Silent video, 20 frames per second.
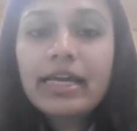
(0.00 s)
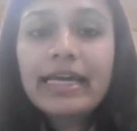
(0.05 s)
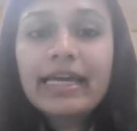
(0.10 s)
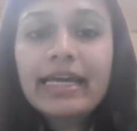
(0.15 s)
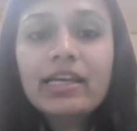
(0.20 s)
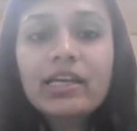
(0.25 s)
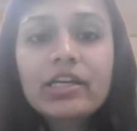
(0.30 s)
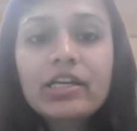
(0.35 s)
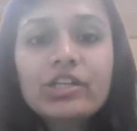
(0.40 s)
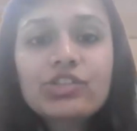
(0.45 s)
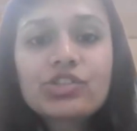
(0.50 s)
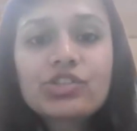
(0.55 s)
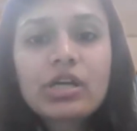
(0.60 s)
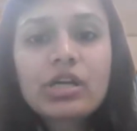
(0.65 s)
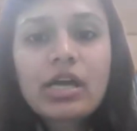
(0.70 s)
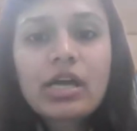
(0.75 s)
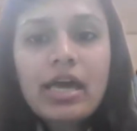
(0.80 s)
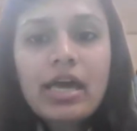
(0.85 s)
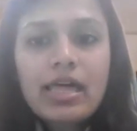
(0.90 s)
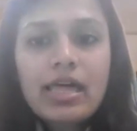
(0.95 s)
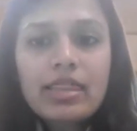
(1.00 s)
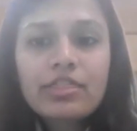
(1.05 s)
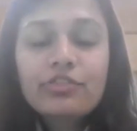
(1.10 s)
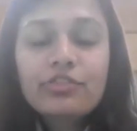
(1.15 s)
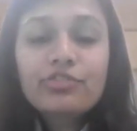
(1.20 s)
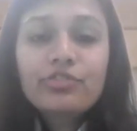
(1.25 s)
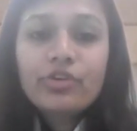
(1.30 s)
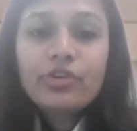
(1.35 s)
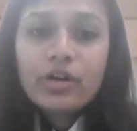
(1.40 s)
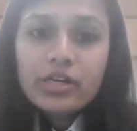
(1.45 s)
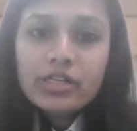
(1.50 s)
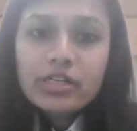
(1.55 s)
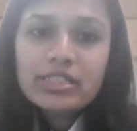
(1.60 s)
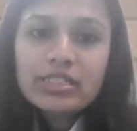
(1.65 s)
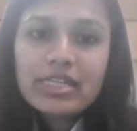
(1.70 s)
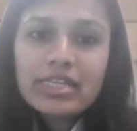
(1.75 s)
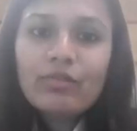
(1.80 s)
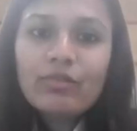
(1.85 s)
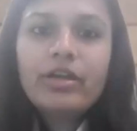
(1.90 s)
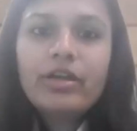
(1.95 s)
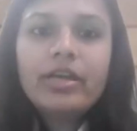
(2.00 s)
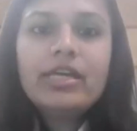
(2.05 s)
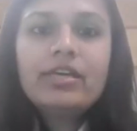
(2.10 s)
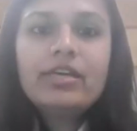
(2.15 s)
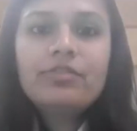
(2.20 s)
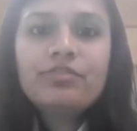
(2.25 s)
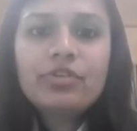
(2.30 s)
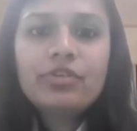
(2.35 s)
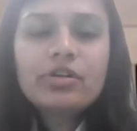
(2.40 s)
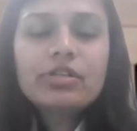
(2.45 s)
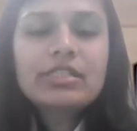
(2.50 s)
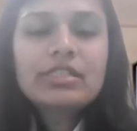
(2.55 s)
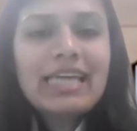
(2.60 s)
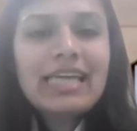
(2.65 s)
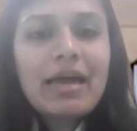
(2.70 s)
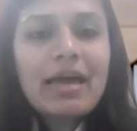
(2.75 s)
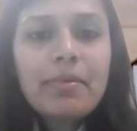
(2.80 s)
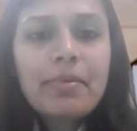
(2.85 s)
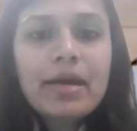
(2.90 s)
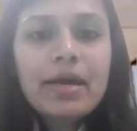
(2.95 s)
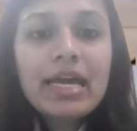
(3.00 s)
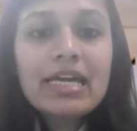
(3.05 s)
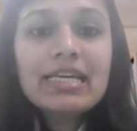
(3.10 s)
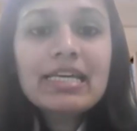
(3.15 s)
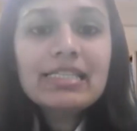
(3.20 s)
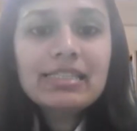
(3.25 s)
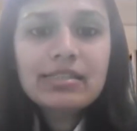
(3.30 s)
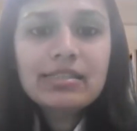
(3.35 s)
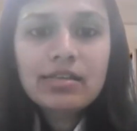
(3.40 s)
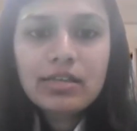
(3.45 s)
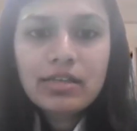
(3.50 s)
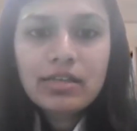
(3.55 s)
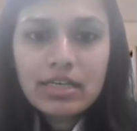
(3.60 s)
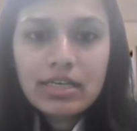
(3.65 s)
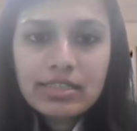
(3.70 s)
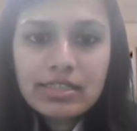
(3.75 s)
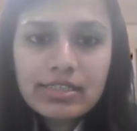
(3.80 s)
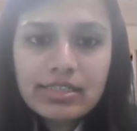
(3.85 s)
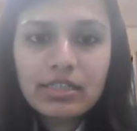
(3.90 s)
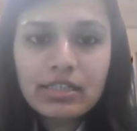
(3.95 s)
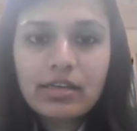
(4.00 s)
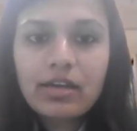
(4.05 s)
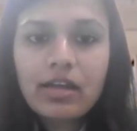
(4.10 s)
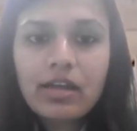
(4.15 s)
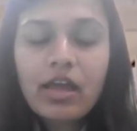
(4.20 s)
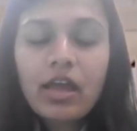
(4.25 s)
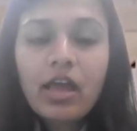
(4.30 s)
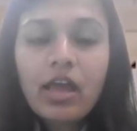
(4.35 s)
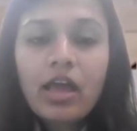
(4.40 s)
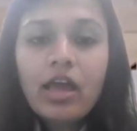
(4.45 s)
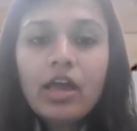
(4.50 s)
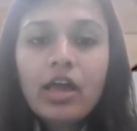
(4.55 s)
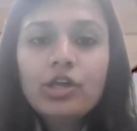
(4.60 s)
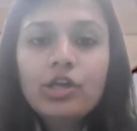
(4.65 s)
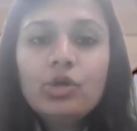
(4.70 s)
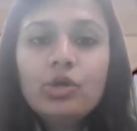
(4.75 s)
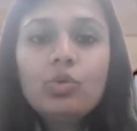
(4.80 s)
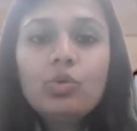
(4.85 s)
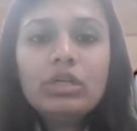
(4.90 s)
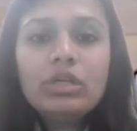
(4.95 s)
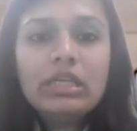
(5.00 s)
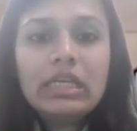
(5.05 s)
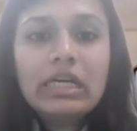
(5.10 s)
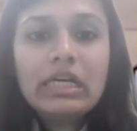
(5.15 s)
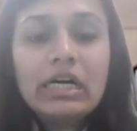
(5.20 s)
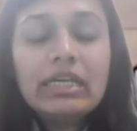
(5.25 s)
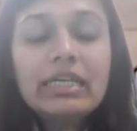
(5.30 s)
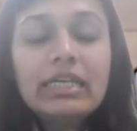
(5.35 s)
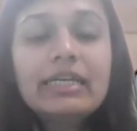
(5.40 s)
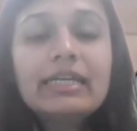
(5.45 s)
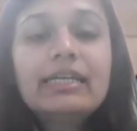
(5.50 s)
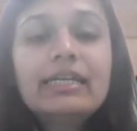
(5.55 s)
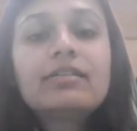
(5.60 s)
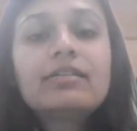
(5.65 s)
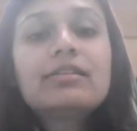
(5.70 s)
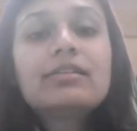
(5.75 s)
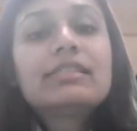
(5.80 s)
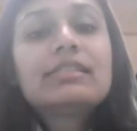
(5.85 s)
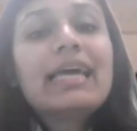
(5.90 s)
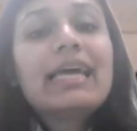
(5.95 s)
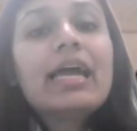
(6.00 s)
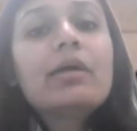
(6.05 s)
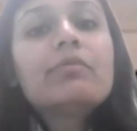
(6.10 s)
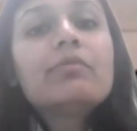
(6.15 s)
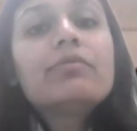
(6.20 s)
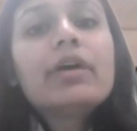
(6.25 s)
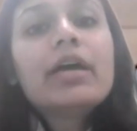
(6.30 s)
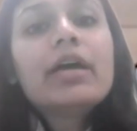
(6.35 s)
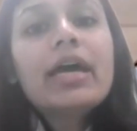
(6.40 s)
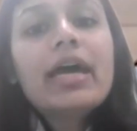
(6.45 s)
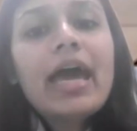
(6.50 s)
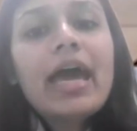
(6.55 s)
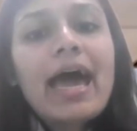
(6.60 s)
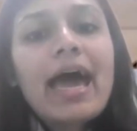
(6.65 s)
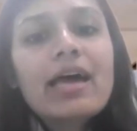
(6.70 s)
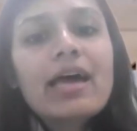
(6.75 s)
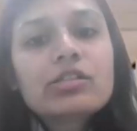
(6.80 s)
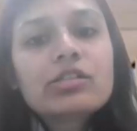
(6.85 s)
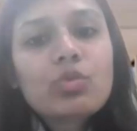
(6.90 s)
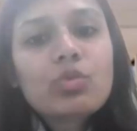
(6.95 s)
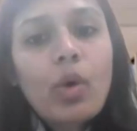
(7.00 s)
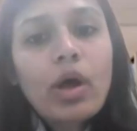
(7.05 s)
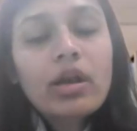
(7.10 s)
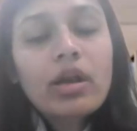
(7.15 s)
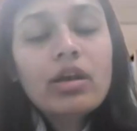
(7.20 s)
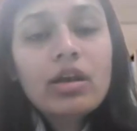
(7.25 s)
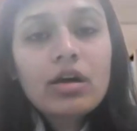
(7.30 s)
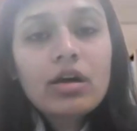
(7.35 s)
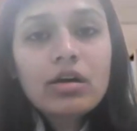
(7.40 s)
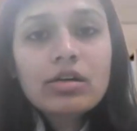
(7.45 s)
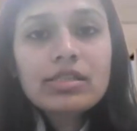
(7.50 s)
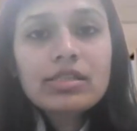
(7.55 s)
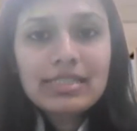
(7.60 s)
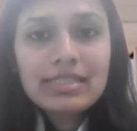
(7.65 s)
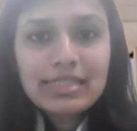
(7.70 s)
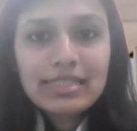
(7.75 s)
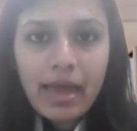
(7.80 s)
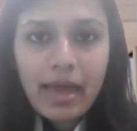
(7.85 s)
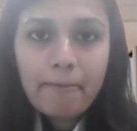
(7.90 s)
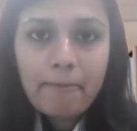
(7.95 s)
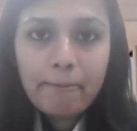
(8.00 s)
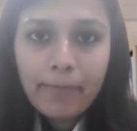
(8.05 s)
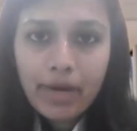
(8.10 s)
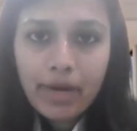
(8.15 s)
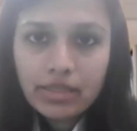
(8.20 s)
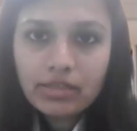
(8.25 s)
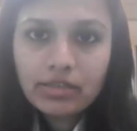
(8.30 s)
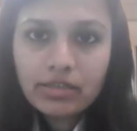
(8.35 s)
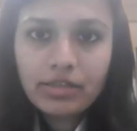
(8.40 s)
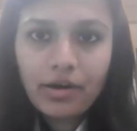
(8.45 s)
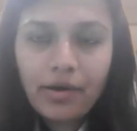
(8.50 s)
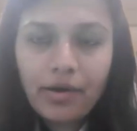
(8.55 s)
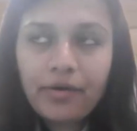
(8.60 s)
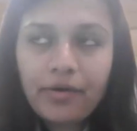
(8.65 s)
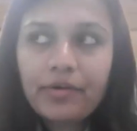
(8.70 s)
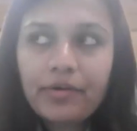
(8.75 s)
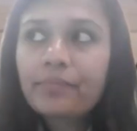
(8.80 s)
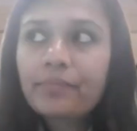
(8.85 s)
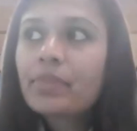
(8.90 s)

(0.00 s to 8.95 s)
English? The first and very first step is listen. You learn it the same way as one learns their mother tongue.